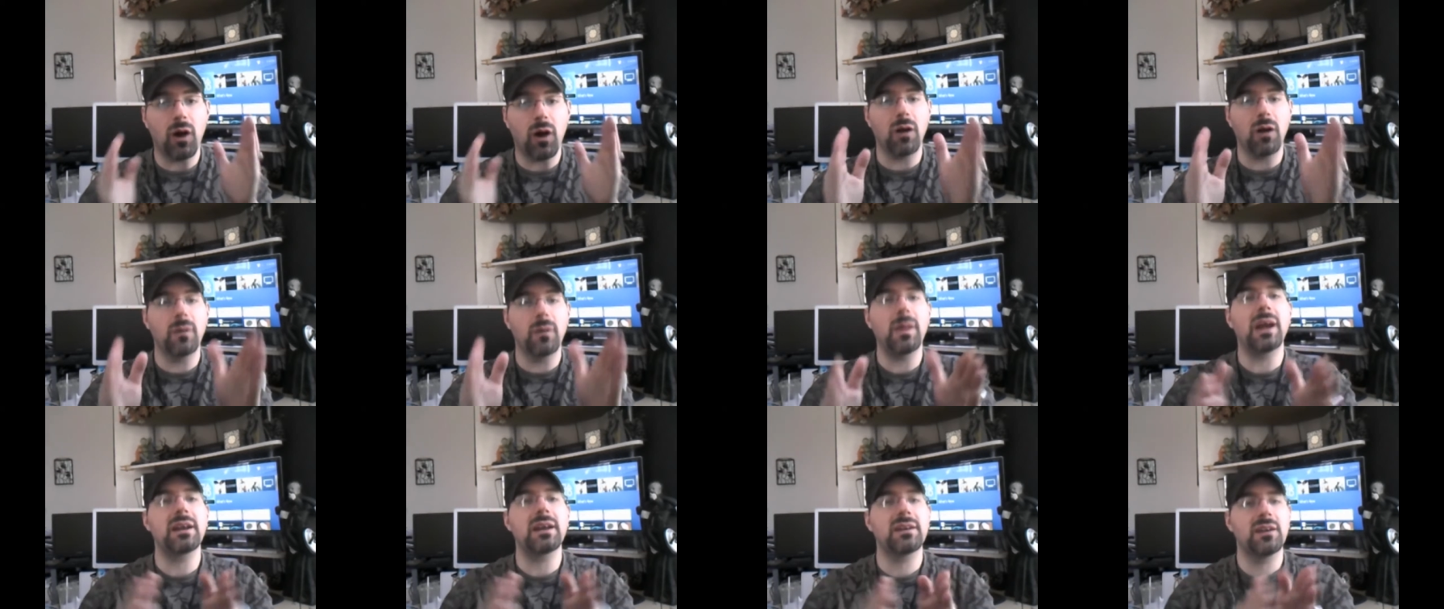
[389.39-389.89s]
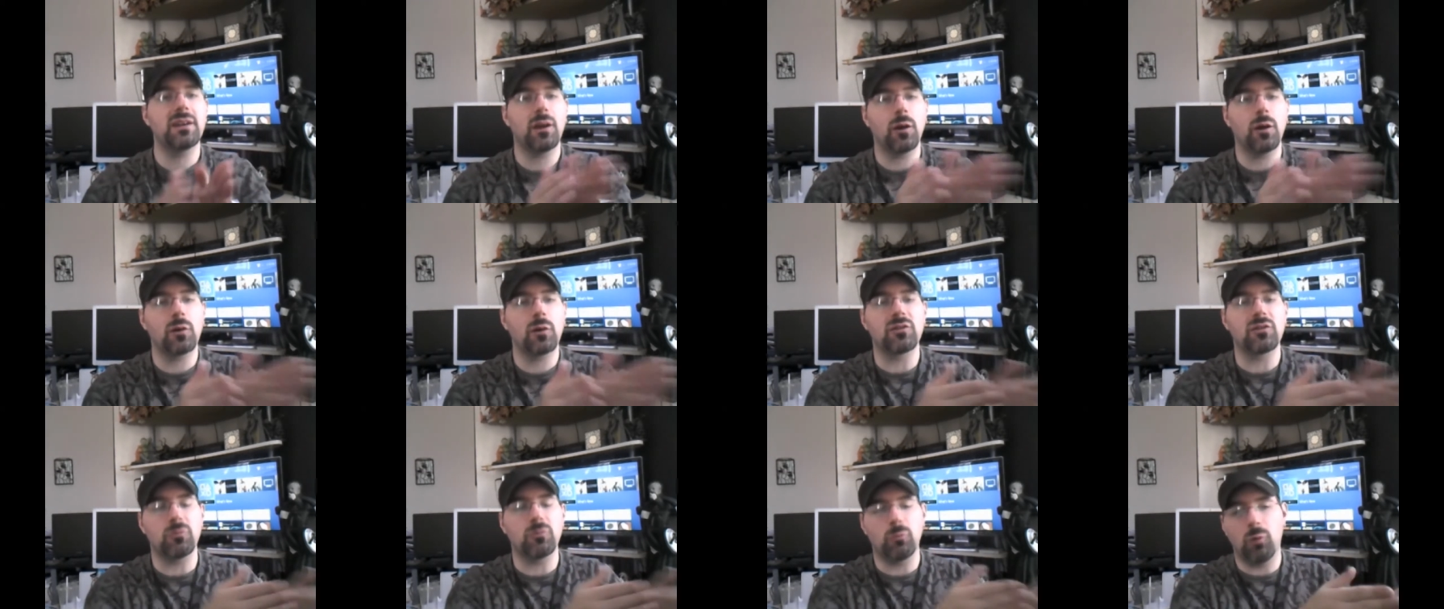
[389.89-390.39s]
are that
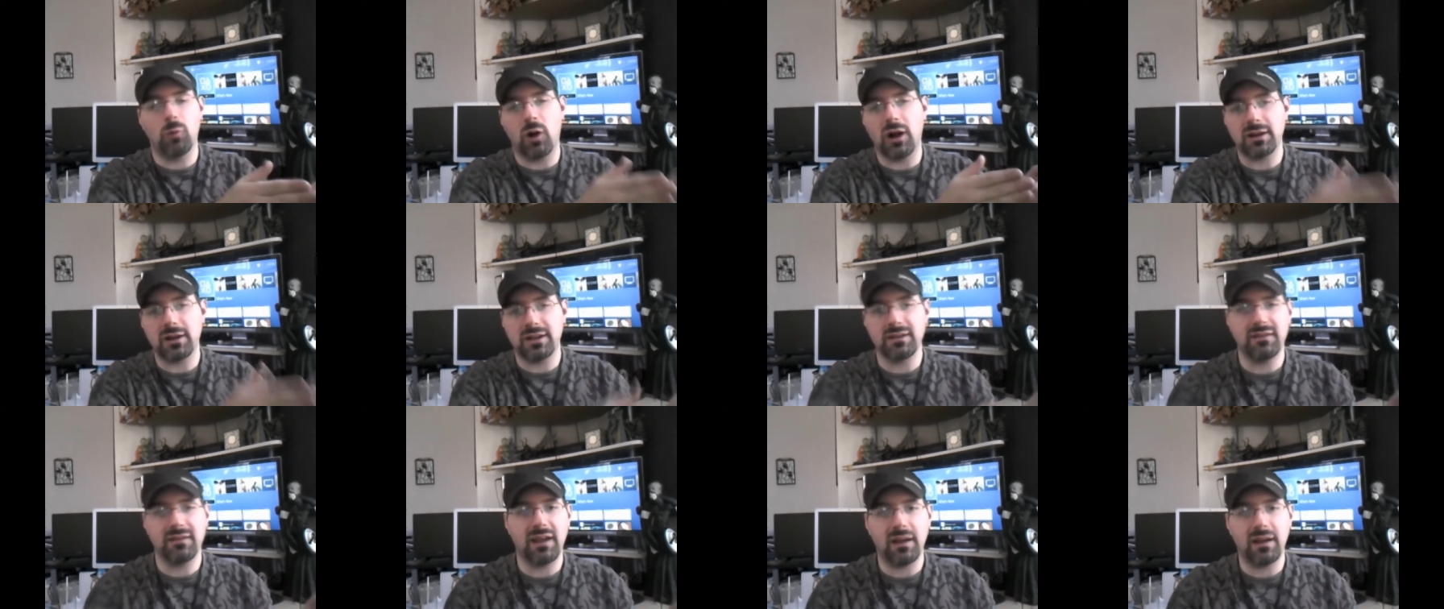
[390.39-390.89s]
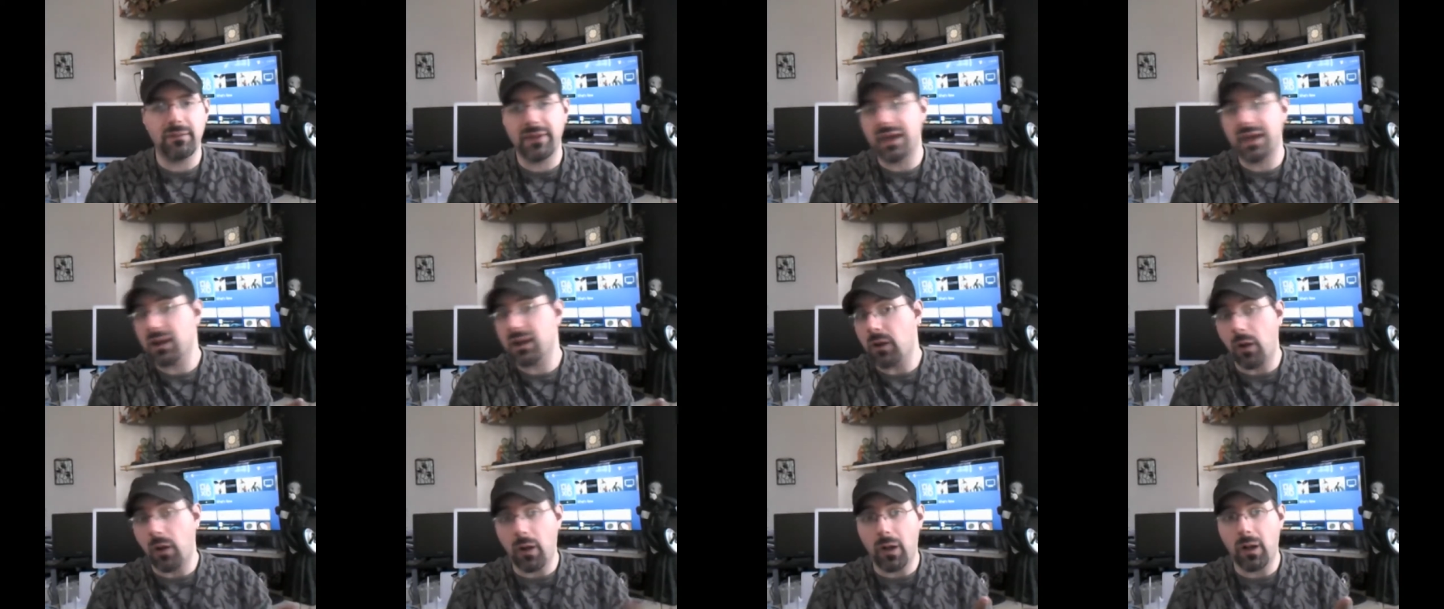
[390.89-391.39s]
character walking down
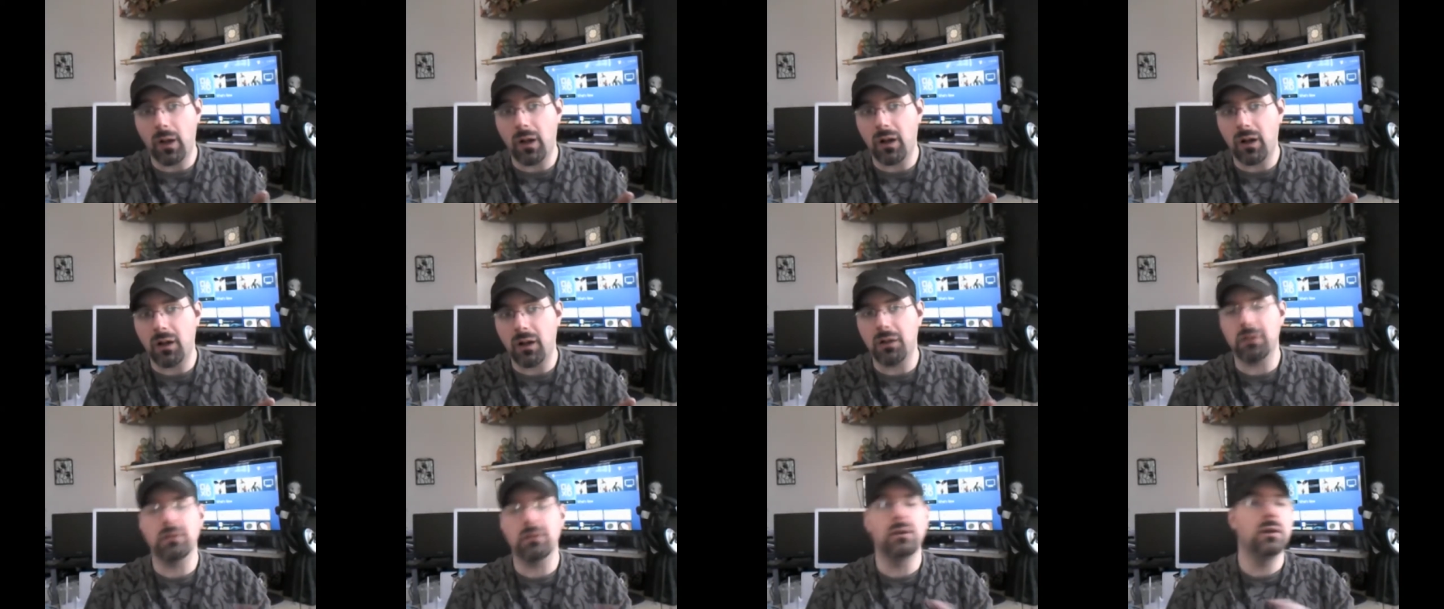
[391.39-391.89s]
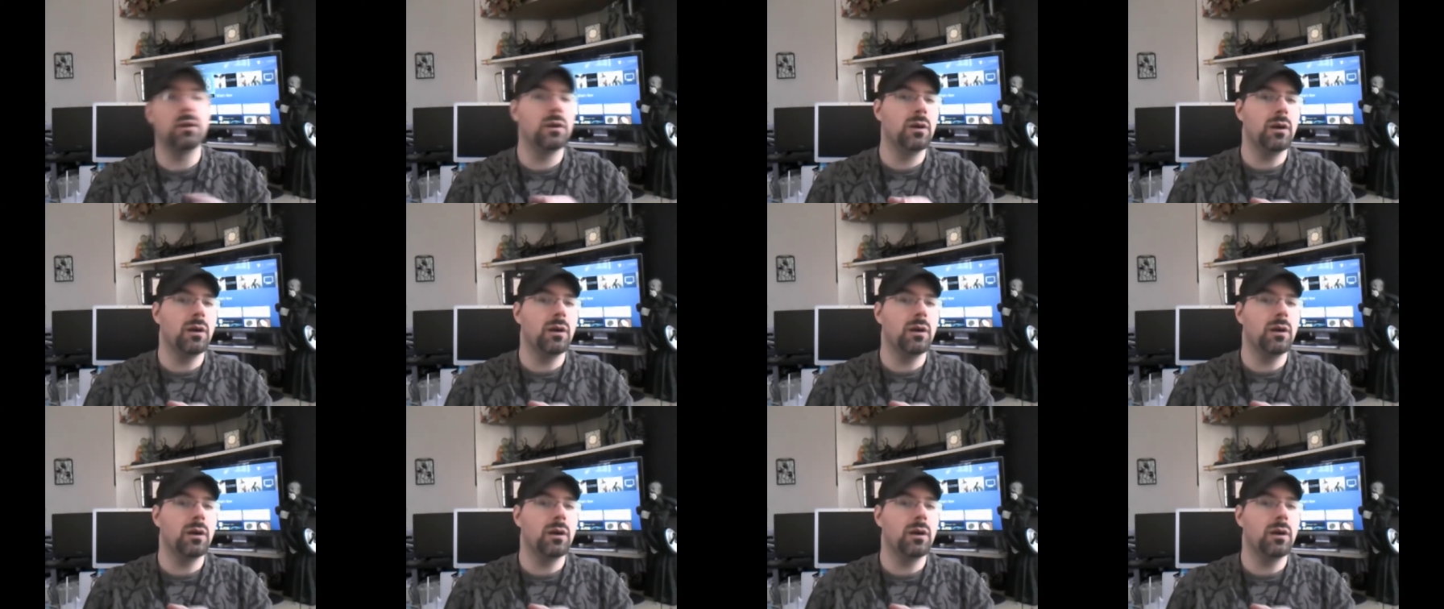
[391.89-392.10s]
that hall